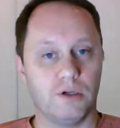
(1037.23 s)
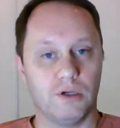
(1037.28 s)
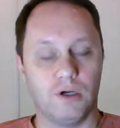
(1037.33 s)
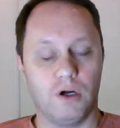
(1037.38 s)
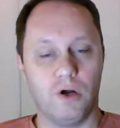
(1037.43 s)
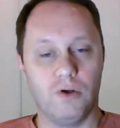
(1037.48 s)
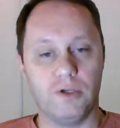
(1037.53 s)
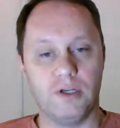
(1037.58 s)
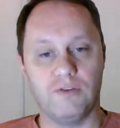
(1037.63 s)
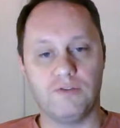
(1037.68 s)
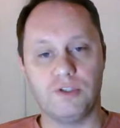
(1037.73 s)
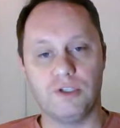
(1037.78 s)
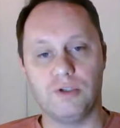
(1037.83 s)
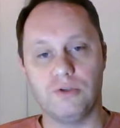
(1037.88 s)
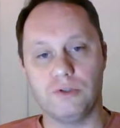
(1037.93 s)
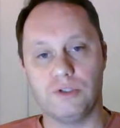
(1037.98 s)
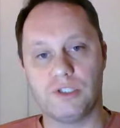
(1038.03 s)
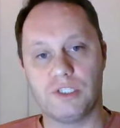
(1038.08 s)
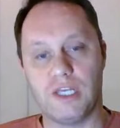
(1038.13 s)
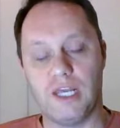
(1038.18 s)
All you have to
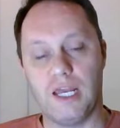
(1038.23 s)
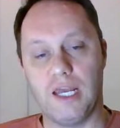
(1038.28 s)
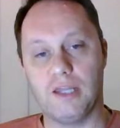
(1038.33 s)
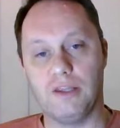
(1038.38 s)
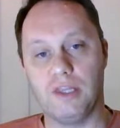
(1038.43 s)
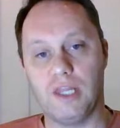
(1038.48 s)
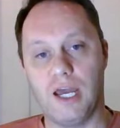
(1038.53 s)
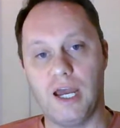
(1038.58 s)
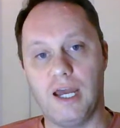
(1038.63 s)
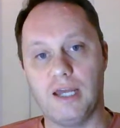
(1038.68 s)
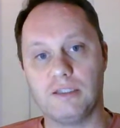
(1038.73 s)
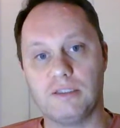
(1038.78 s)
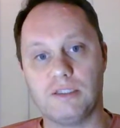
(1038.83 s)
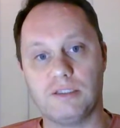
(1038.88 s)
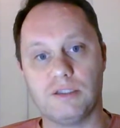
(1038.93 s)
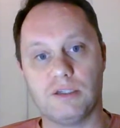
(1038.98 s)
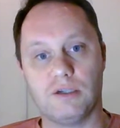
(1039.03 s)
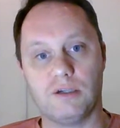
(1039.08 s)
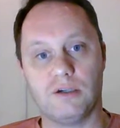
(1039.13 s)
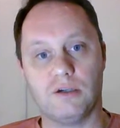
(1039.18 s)
do is scan that
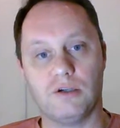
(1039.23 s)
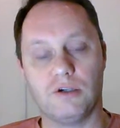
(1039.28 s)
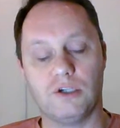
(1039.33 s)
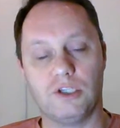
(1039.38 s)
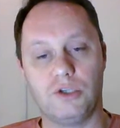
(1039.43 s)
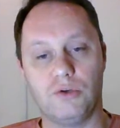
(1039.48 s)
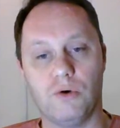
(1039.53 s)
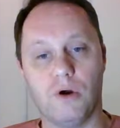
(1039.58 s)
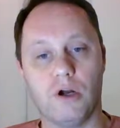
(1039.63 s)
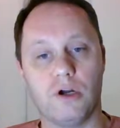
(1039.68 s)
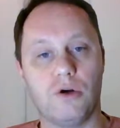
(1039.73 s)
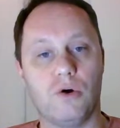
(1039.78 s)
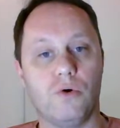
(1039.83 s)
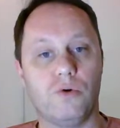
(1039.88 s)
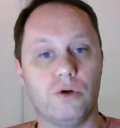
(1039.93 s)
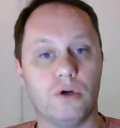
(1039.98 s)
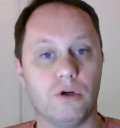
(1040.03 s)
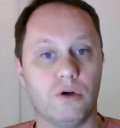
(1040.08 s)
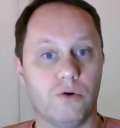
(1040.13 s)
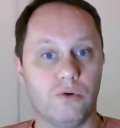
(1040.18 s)
QR
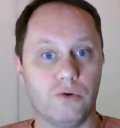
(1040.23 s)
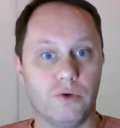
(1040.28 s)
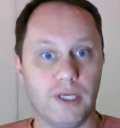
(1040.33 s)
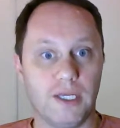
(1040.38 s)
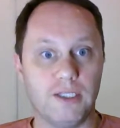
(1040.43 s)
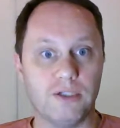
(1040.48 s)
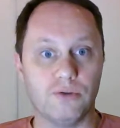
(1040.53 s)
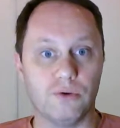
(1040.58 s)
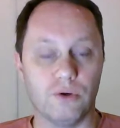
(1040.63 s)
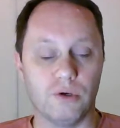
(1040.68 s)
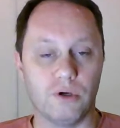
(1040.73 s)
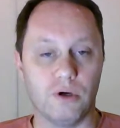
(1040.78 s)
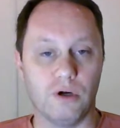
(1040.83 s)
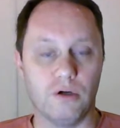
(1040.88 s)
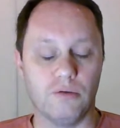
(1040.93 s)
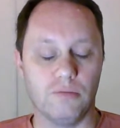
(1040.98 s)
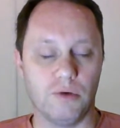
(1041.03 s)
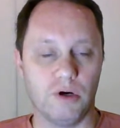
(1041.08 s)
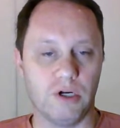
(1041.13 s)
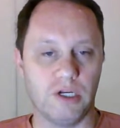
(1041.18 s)
code or go to
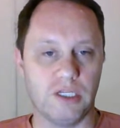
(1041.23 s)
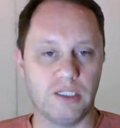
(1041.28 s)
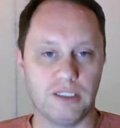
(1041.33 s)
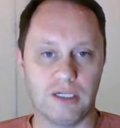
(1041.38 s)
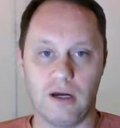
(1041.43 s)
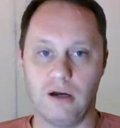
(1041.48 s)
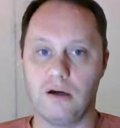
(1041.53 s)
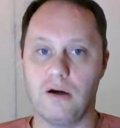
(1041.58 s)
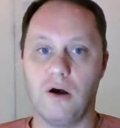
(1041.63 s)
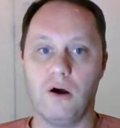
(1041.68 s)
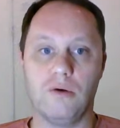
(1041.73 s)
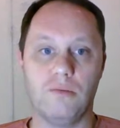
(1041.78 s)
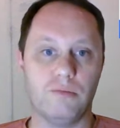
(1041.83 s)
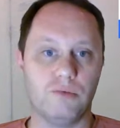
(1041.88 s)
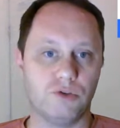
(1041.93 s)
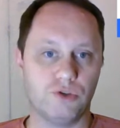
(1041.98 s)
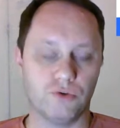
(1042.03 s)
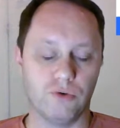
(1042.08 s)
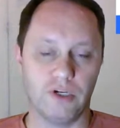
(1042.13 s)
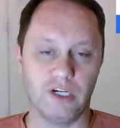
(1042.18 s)

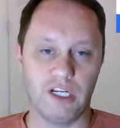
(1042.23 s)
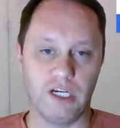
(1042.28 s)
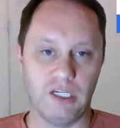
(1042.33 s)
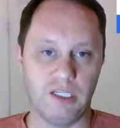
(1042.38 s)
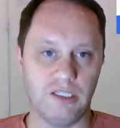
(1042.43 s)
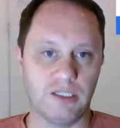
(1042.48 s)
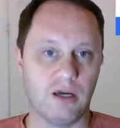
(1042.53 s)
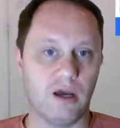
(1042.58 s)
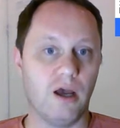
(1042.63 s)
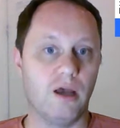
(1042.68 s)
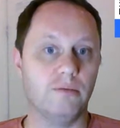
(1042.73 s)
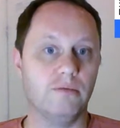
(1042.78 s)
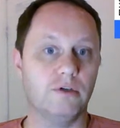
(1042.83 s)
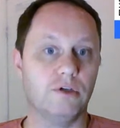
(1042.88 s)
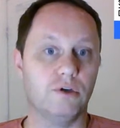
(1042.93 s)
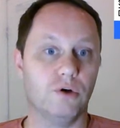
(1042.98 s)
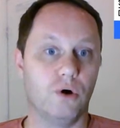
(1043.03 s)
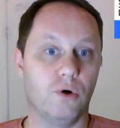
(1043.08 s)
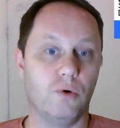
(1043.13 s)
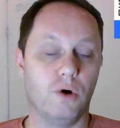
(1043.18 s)
indoorgardenmarket.com, join anytime,
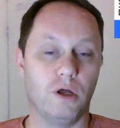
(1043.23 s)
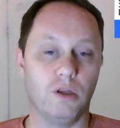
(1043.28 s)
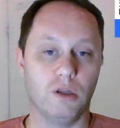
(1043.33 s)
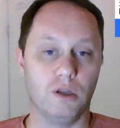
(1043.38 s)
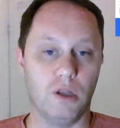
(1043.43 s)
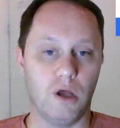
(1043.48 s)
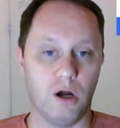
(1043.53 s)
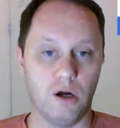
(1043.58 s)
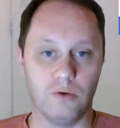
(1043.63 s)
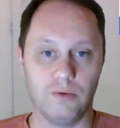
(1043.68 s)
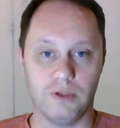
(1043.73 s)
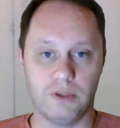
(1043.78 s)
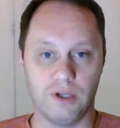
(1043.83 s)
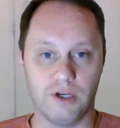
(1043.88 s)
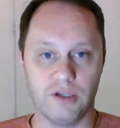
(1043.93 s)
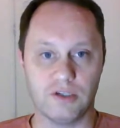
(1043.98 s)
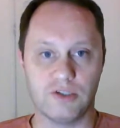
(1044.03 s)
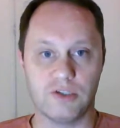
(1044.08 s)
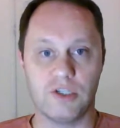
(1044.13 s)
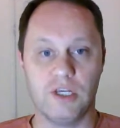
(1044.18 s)
grow along with
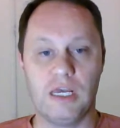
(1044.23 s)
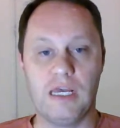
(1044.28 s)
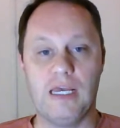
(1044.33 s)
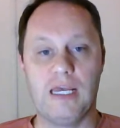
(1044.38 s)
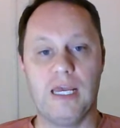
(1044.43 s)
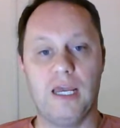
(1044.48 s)
us.